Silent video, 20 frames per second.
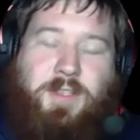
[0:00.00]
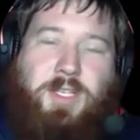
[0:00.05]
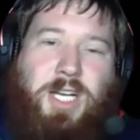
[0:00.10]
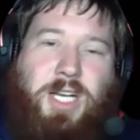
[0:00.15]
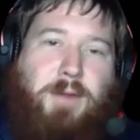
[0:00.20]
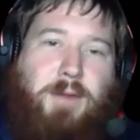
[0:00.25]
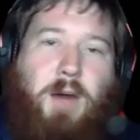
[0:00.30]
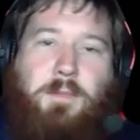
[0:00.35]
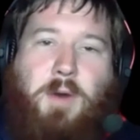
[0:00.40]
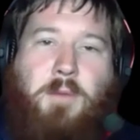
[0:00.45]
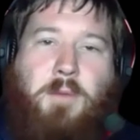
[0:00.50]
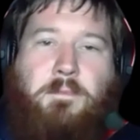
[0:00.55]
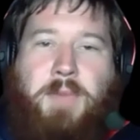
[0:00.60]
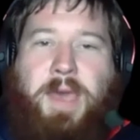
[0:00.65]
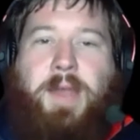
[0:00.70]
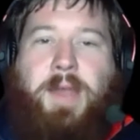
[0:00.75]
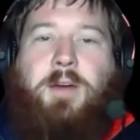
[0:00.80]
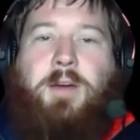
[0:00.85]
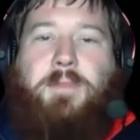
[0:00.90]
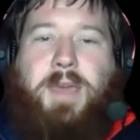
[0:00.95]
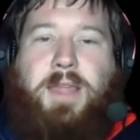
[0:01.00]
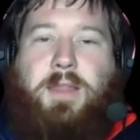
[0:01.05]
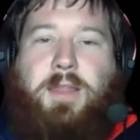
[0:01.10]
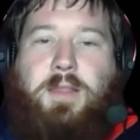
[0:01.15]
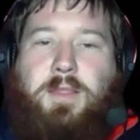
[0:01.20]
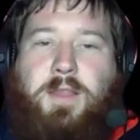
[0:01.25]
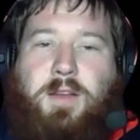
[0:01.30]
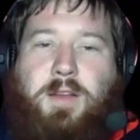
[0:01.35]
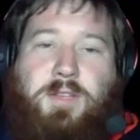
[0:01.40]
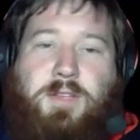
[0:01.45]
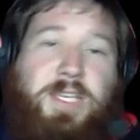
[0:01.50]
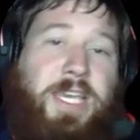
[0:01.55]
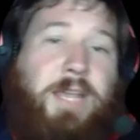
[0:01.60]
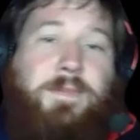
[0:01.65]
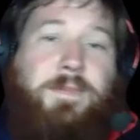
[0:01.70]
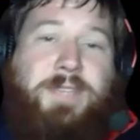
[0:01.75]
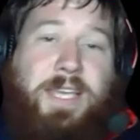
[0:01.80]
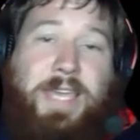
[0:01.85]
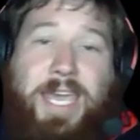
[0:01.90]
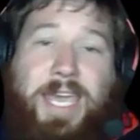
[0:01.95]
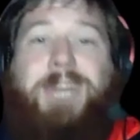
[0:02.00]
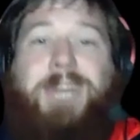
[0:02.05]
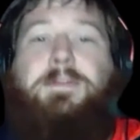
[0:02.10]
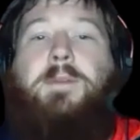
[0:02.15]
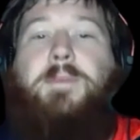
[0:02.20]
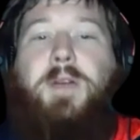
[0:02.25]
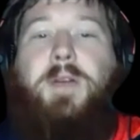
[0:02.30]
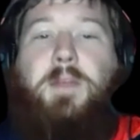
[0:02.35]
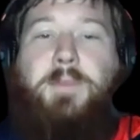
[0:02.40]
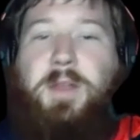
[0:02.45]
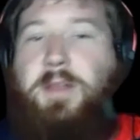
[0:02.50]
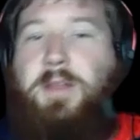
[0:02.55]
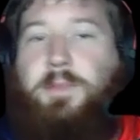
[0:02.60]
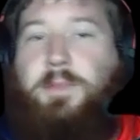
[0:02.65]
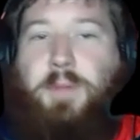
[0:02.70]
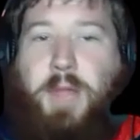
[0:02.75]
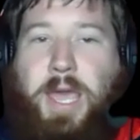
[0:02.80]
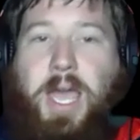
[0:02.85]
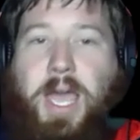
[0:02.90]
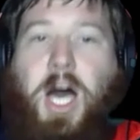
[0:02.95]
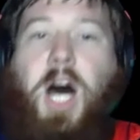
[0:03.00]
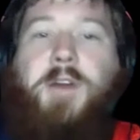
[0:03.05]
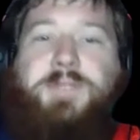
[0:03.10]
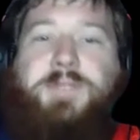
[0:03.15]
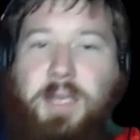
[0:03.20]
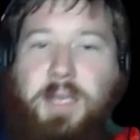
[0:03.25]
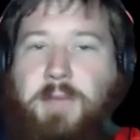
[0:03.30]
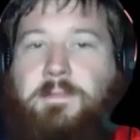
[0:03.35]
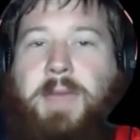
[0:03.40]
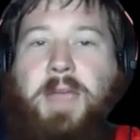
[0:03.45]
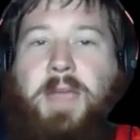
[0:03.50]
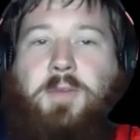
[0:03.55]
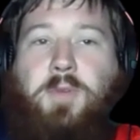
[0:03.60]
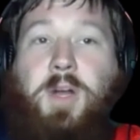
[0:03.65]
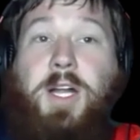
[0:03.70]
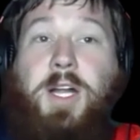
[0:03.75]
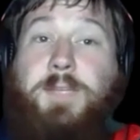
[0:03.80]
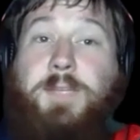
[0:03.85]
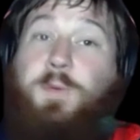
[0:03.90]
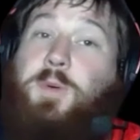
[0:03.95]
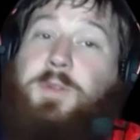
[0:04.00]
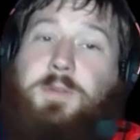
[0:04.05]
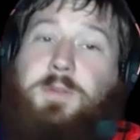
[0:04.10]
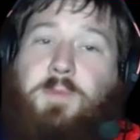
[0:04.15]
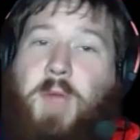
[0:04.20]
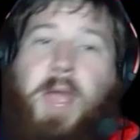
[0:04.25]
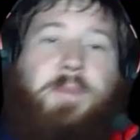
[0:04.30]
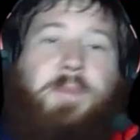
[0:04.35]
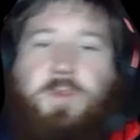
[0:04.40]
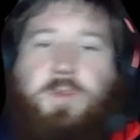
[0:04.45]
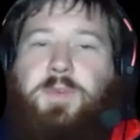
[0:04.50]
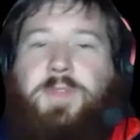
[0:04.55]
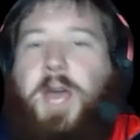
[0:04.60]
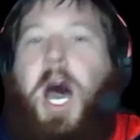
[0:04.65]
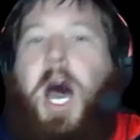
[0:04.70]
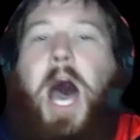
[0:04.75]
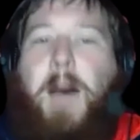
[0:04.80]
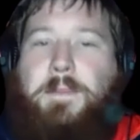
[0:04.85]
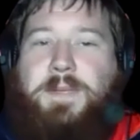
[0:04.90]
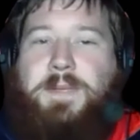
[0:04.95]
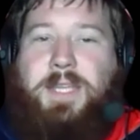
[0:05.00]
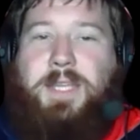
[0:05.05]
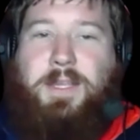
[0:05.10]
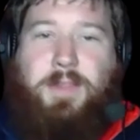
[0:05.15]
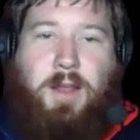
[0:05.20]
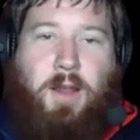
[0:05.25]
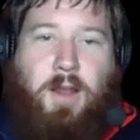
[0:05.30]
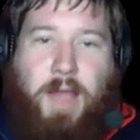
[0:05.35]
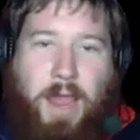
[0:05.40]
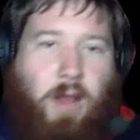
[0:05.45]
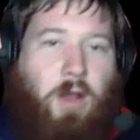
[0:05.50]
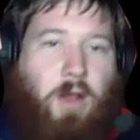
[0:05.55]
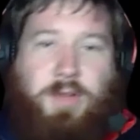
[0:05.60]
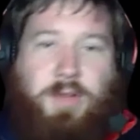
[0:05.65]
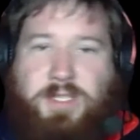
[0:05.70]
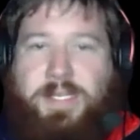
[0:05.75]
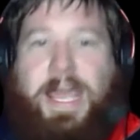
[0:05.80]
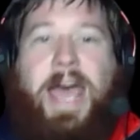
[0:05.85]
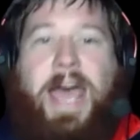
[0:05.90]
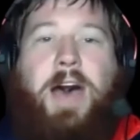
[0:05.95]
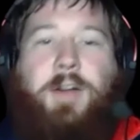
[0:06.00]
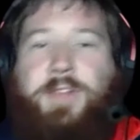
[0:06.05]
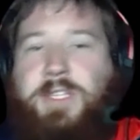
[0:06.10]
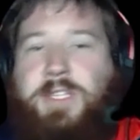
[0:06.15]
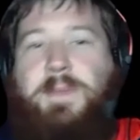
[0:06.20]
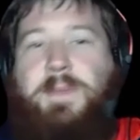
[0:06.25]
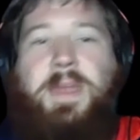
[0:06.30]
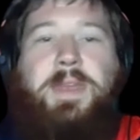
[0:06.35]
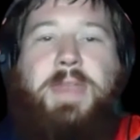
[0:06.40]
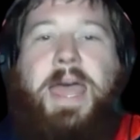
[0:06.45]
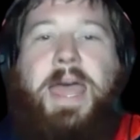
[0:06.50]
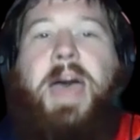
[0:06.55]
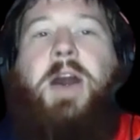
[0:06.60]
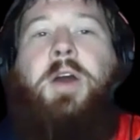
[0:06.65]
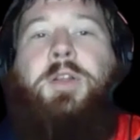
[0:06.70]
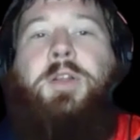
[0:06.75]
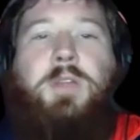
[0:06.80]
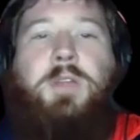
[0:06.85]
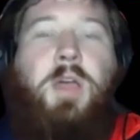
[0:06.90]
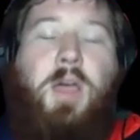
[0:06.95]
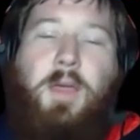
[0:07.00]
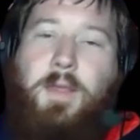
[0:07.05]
We talk about momentum, and there are teams that carry momentum into the playoffs and can make runs. Well, the Rams are doing the opposite. Their arrow is down. It's been down.